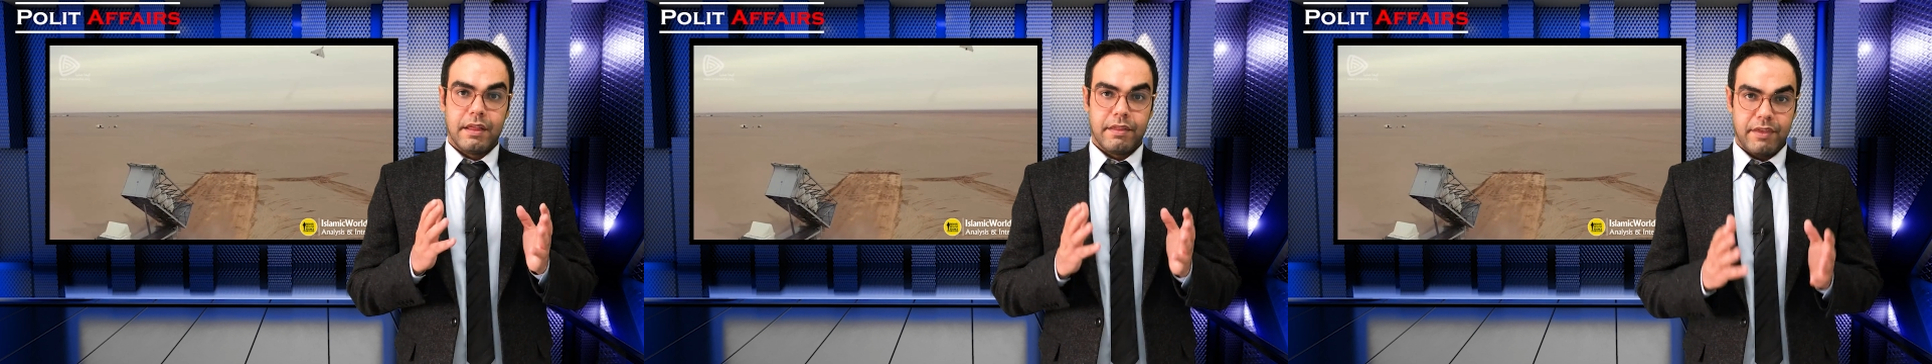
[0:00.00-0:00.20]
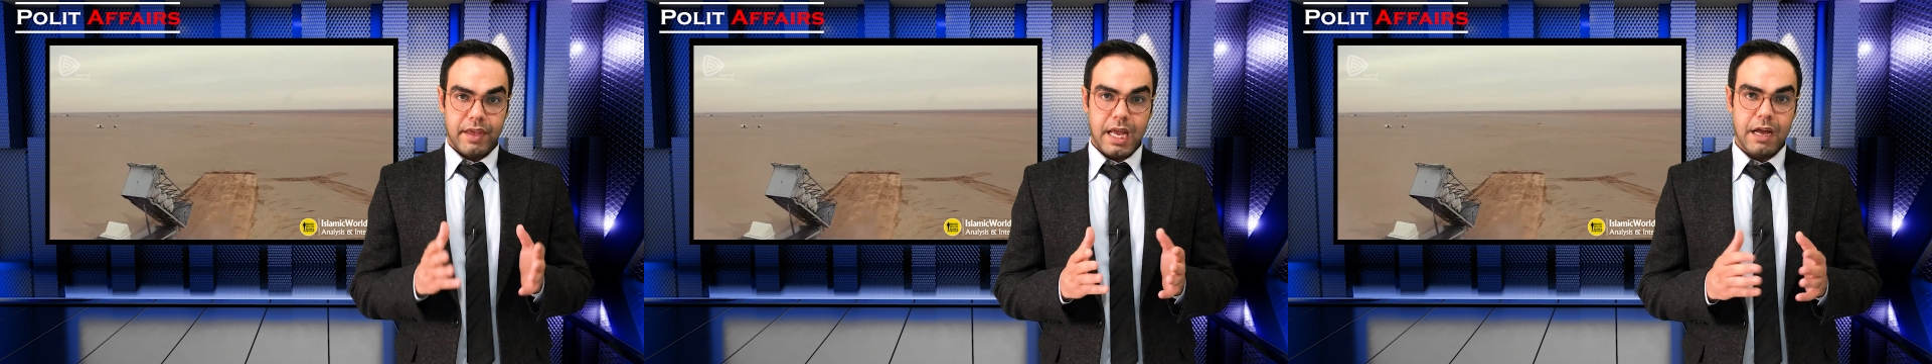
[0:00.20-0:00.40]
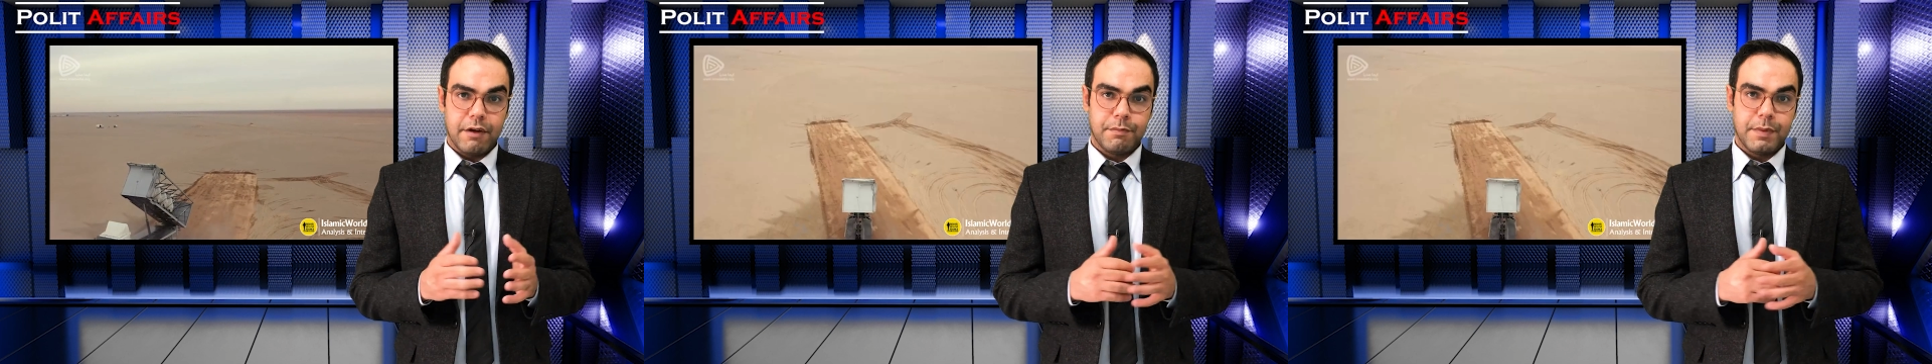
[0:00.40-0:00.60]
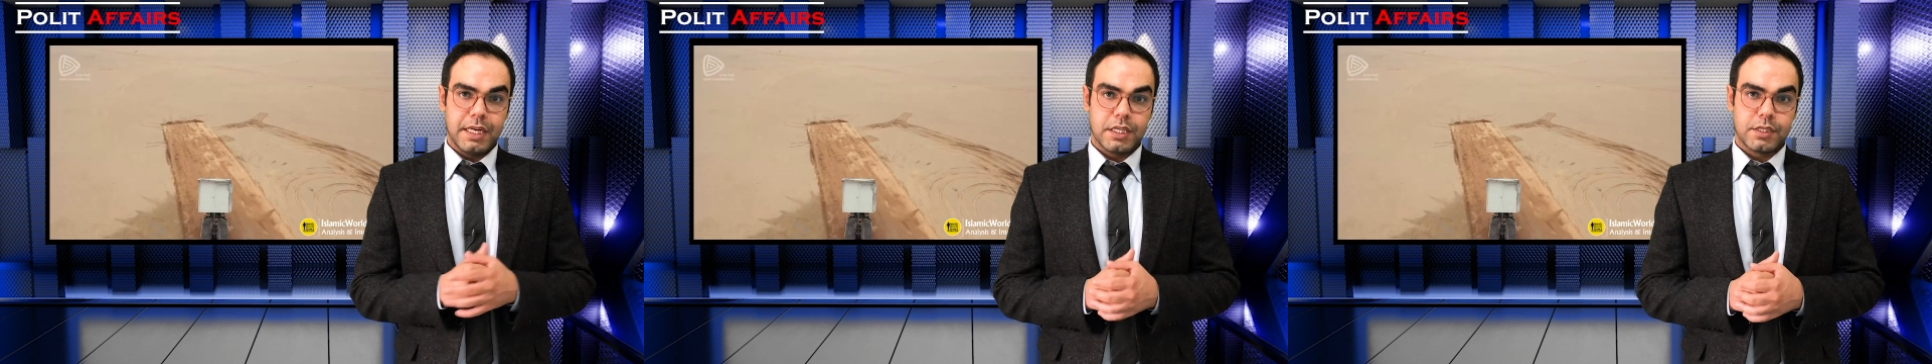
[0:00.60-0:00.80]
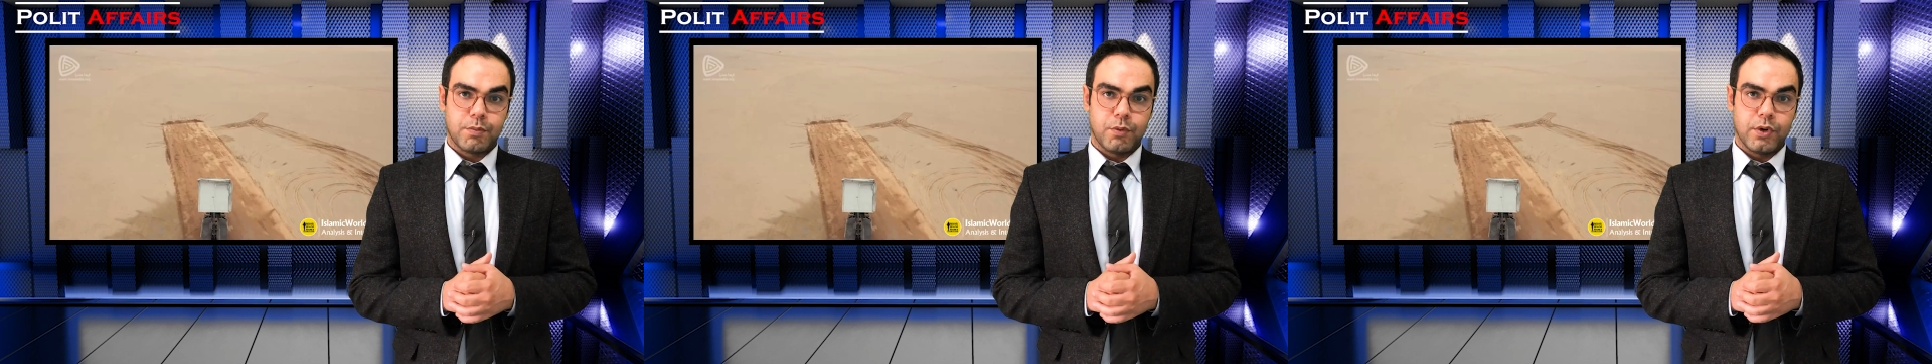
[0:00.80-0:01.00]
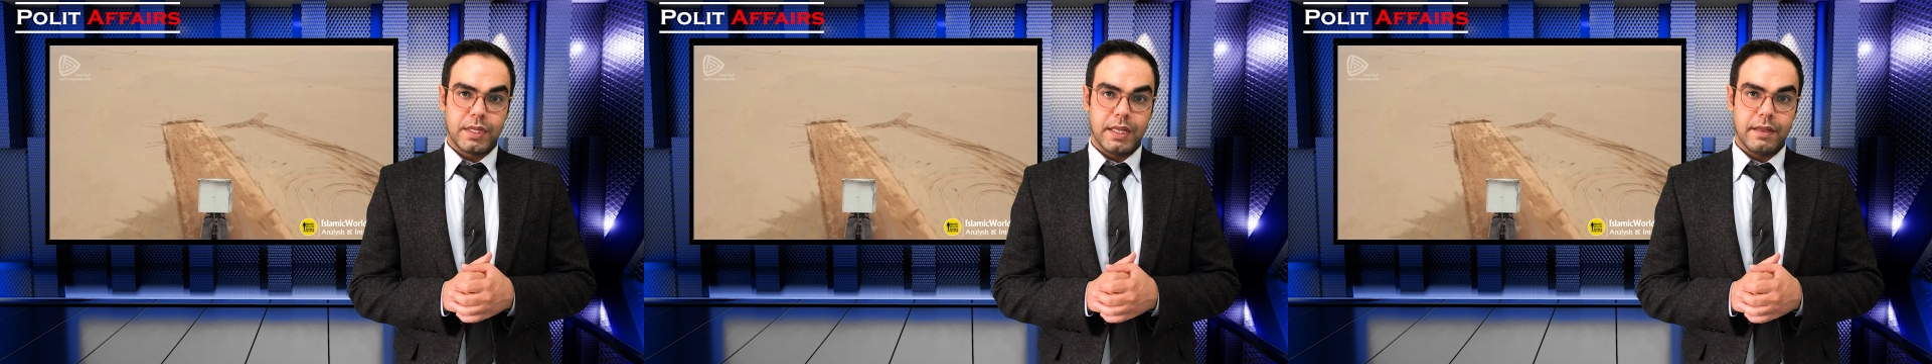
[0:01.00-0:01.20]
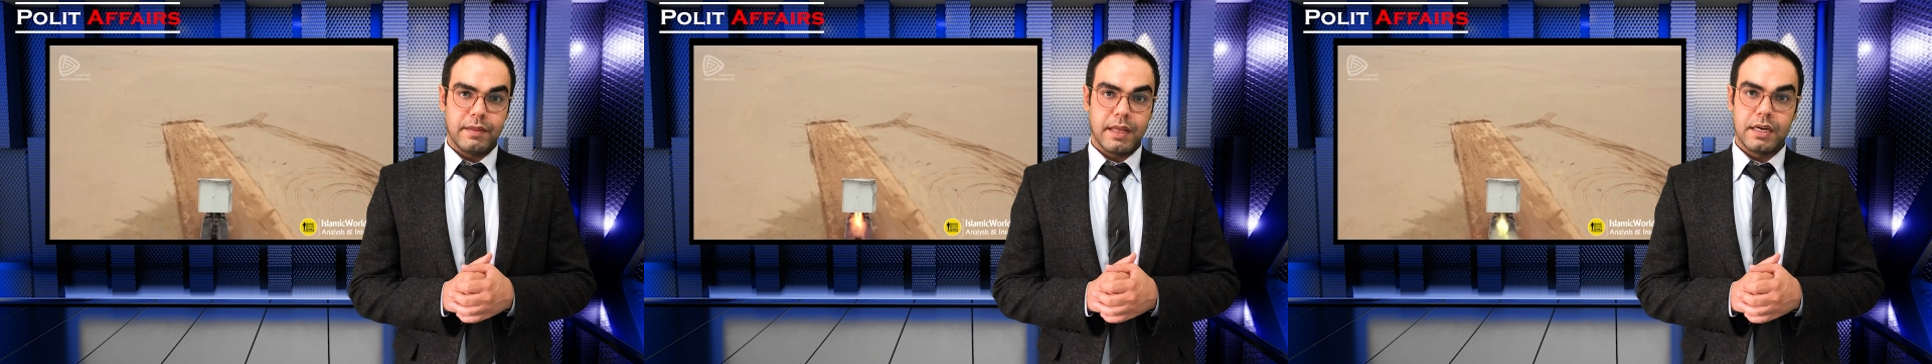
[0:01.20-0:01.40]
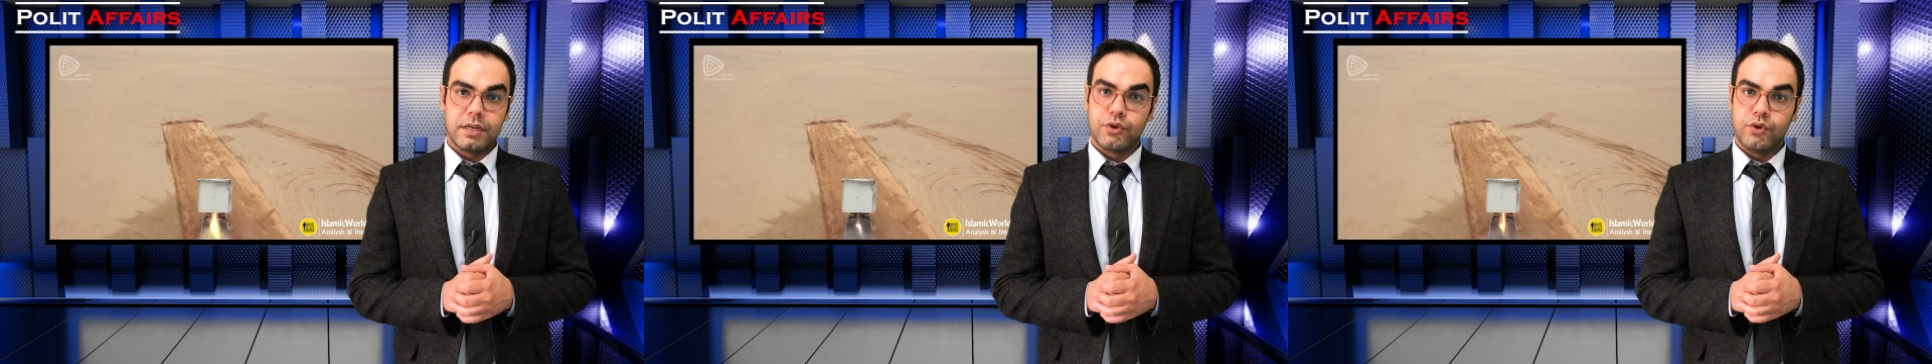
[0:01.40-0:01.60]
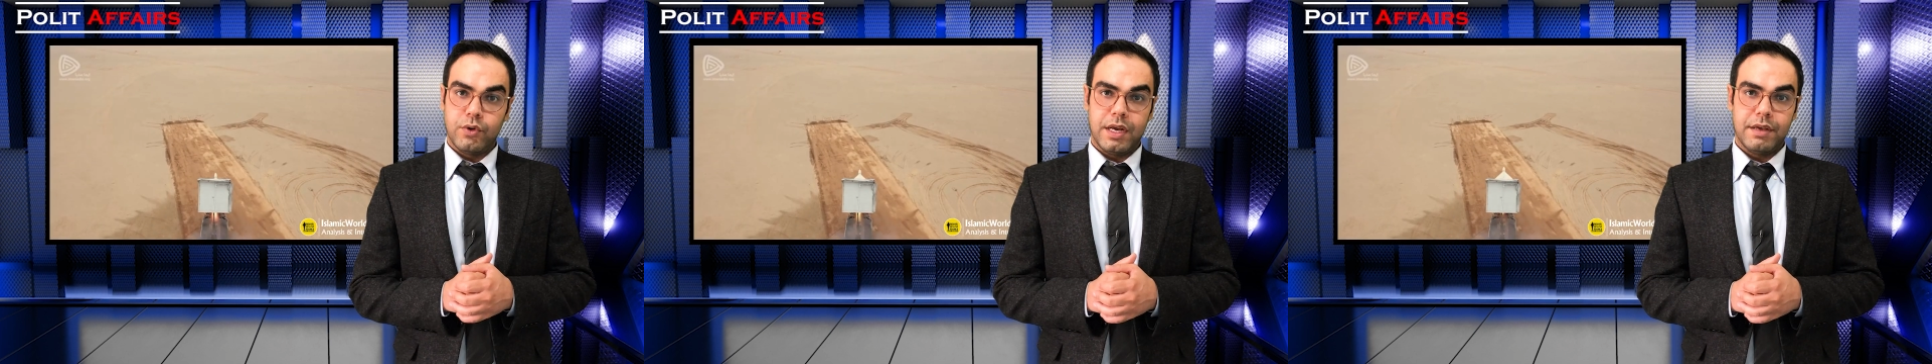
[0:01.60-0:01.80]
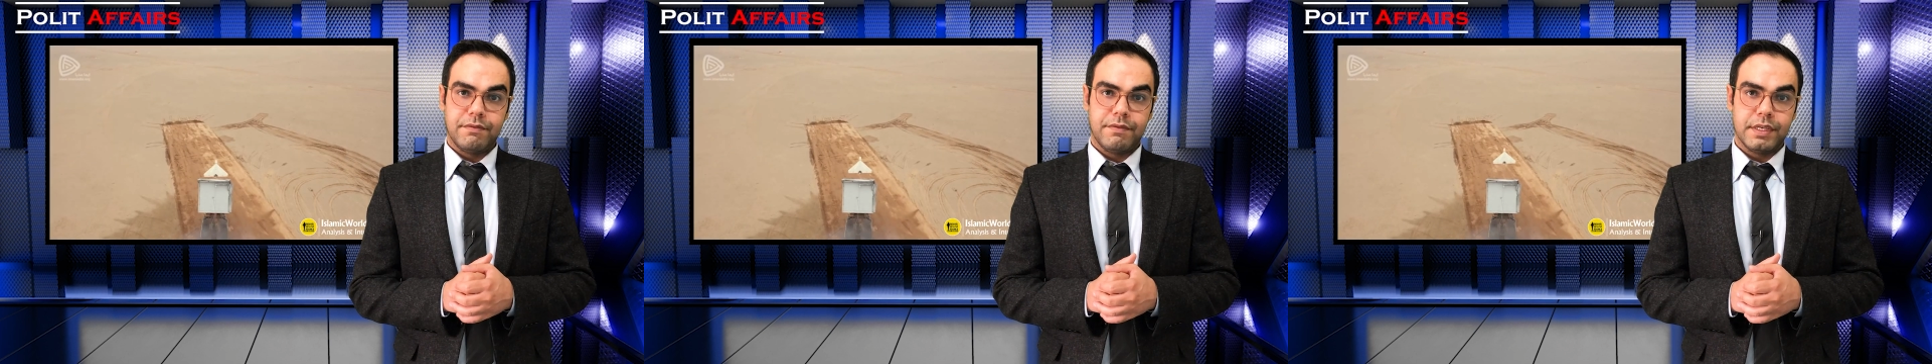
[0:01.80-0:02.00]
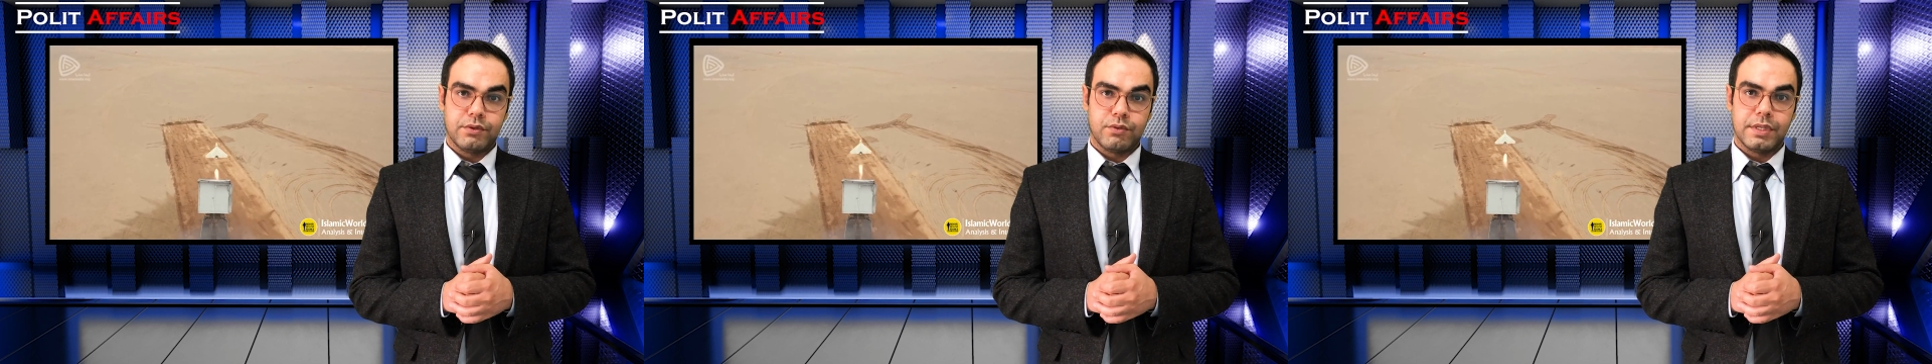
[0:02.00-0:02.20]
they have been exporting their UAVs